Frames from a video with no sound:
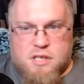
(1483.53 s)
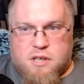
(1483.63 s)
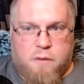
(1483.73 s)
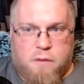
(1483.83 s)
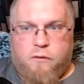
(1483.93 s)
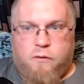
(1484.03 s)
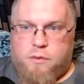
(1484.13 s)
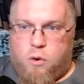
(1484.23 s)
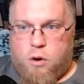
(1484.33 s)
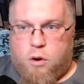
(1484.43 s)
their
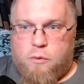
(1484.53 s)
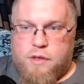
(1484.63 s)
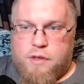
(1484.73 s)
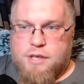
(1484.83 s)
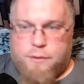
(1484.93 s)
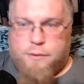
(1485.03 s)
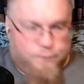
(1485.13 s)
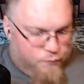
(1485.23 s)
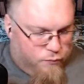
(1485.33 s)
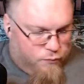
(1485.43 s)
fourth quarter movie this year.
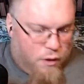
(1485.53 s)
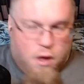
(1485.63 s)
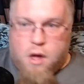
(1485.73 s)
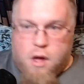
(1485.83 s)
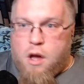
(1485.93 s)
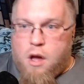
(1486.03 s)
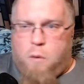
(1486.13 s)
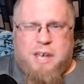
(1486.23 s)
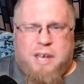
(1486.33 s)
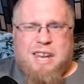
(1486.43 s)
Are
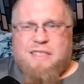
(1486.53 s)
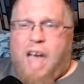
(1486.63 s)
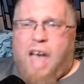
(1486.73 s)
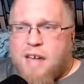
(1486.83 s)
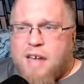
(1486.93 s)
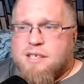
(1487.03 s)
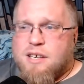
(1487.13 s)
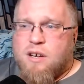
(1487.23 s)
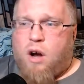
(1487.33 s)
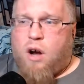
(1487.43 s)
we getting that?
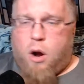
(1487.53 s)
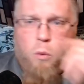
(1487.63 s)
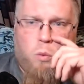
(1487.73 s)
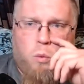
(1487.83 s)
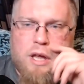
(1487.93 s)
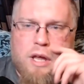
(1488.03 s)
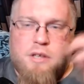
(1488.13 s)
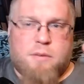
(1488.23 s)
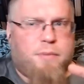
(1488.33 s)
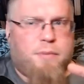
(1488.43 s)
Are we getting
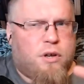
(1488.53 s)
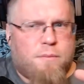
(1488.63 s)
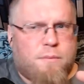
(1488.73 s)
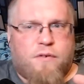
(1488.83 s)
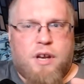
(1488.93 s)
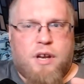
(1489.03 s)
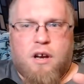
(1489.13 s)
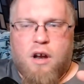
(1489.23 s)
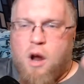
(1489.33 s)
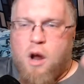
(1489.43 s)
some buildups for
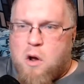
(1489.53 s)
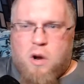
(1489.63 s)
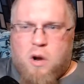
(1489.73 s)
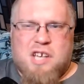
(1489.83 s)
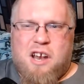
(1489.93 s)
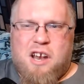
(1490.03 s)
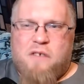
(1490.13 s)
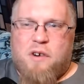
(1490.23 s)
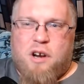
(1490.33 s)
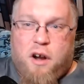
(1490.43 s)
here? Crisis on
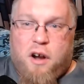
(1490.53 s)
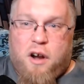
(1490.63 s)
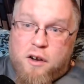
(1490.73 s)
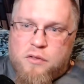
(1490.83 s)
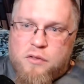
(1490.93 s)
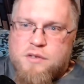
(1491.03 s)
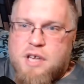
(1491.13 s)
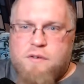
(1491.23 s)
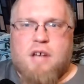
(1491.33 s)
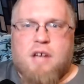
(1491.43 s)
Infinite Earths,
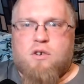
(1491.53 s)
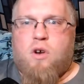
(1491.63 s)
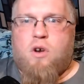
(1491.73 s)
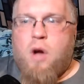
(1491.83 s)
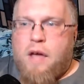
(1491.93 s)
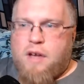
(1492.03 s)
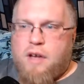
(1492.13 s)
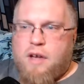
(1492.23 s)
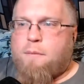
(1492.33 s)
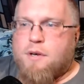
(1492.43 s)
if you guys don't know, in the
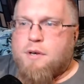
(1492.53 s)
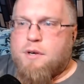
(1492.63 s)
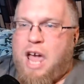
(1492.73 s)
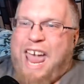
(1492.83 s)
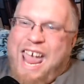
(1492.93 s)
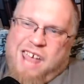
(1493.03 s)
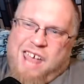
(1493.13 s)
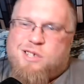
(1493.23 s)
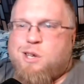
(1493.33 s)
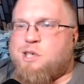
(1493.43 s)
comic books,
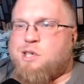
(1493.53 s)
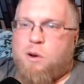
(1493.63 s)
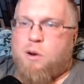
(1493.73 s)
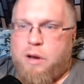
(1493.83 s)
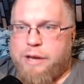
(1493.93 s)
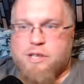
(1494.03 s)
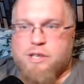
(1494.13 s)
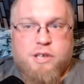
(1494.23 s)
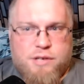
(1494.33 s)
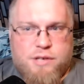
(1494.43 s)
is a
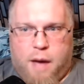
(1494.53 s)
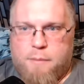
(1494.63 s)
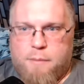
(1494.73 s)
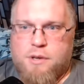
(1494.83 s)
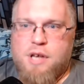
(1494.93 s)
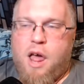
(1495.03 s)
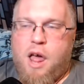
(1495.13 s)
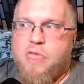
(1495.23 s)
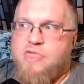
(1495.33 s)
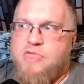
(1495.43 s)
series of comic books
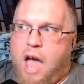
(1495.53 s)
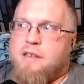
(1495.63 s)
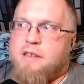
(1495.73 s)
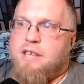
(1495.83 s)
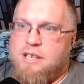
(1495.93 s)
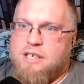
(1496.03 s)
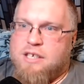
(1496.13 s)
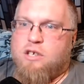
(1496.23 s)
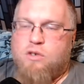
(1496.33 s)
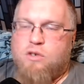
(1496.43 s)
that DC
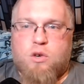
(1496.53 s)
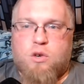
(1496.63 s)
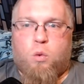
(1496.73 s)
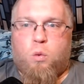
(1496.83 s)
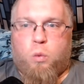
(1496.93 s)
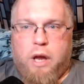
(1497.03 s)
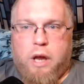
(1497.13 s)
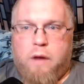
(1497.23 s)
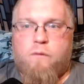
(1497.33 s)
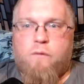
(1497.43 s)
used to
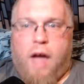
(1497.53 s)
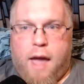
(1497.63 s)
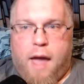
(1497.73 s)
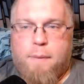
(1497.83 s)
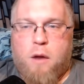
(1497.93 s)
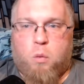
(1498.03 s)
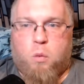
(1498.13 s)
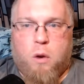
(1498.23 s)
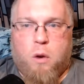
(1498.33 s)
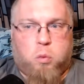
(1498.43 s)
revamp and
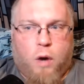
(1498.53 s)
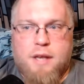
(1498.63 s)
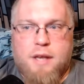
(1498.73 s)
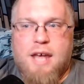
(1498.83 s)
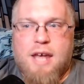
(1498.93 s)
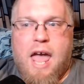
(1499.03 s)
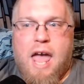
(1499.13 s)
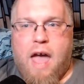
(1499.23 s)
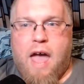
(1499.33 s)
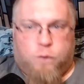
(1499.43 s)
rewrite
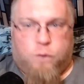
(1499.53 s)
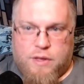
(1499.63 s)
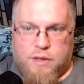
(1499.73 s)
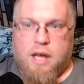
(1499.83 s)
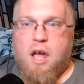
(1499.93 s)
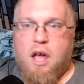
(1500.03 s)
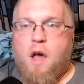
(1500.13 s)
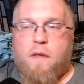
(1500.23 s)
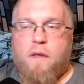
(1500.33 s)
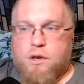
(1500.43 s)
everything
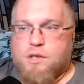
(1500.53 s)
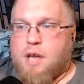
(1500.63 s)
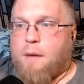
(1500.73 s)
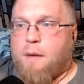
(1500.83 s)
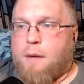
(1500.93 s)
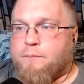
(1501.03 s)
the first time.